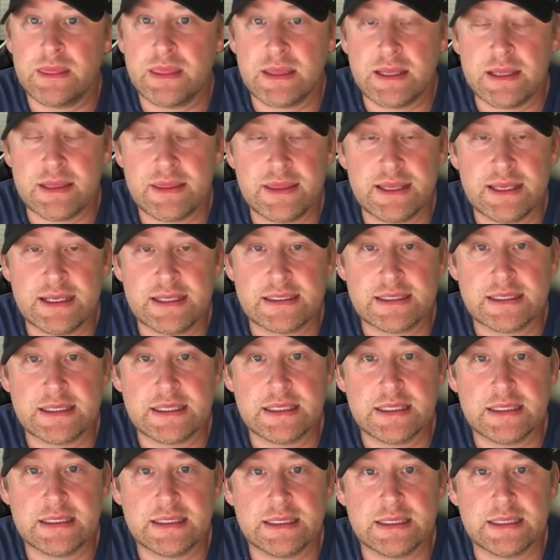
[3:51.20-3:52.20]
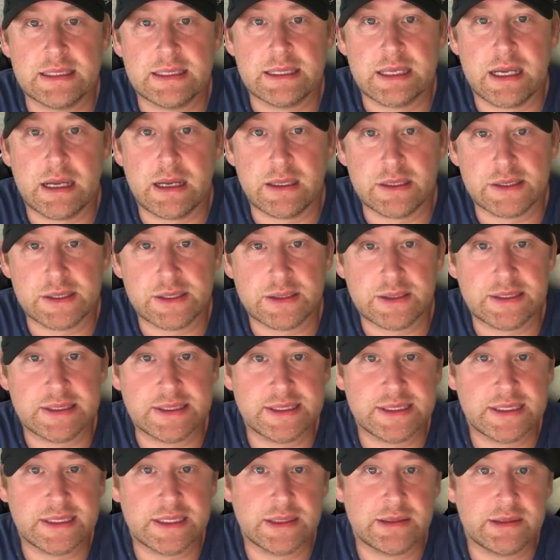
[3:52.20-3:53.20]
Things to also
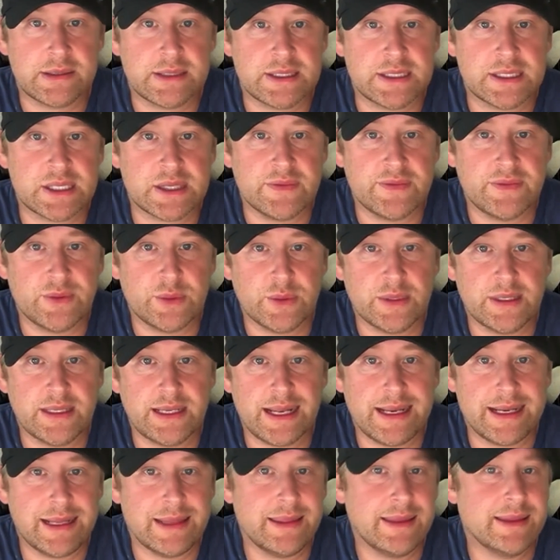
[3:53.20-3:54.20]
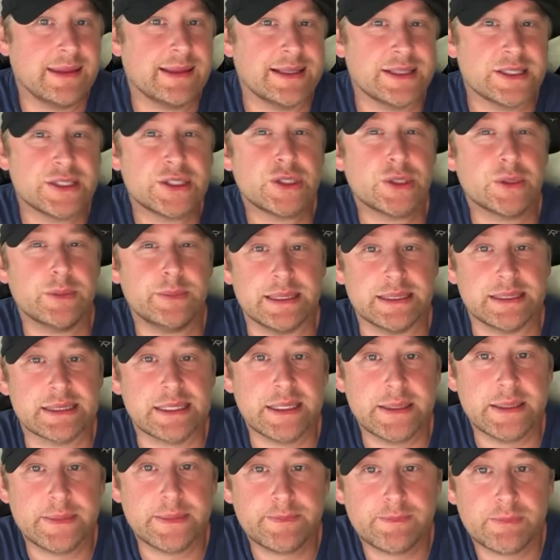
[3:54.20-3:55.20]
consider is avoid anything that's too
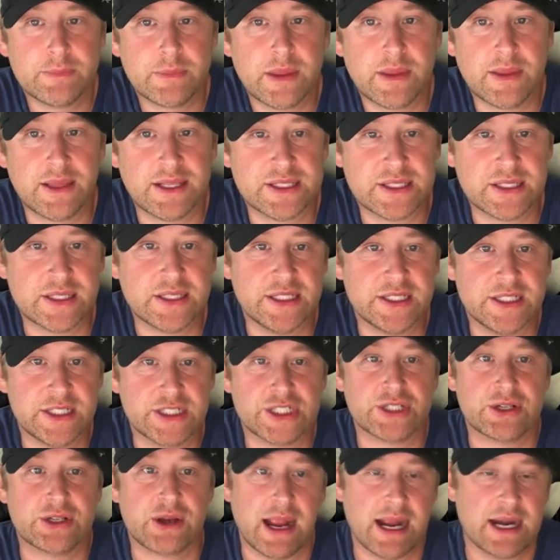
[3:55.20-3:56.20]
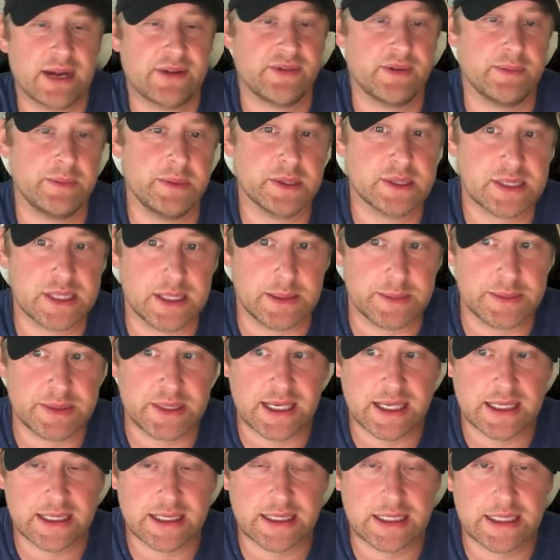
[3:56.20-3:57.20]
busy, that's going to distract from your
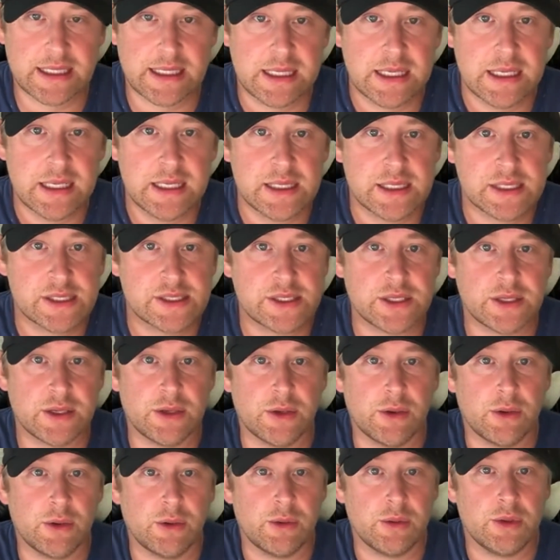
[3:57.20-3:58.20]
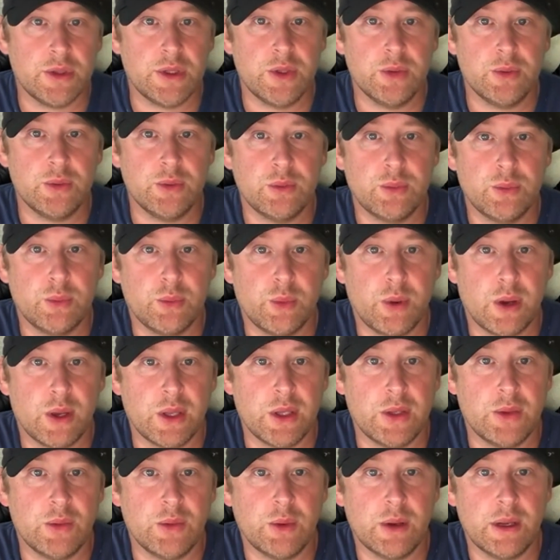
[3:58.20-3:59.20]
subject. So while
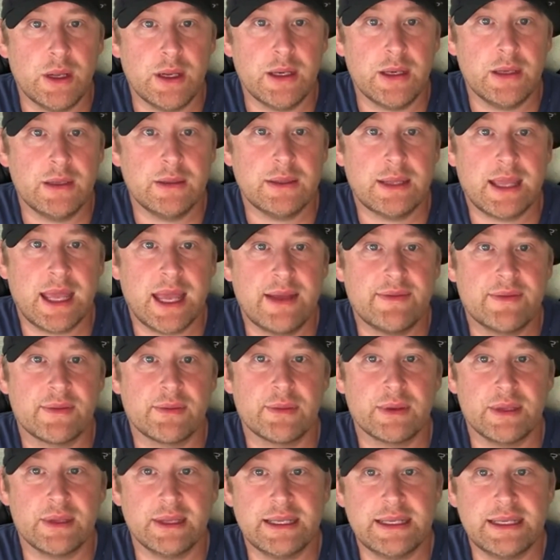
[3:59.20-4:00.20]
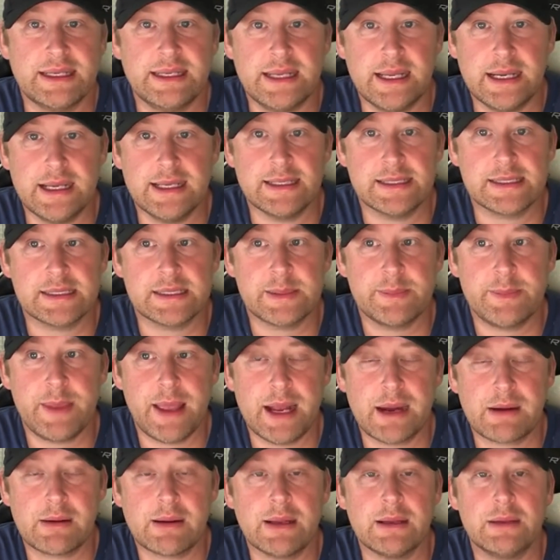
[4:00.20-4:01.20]
you want to have a really nice
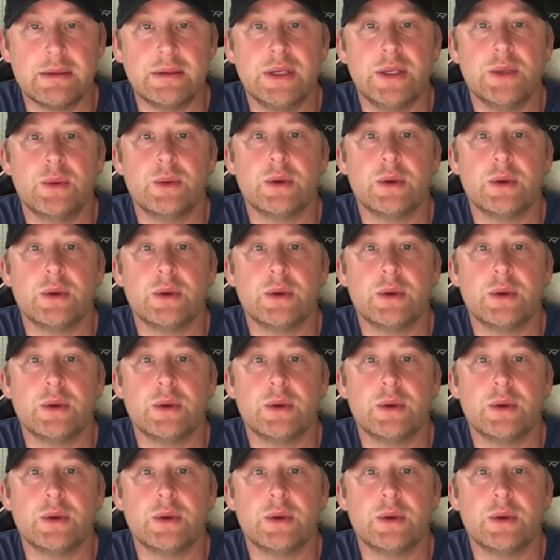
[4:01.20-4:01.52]
background, you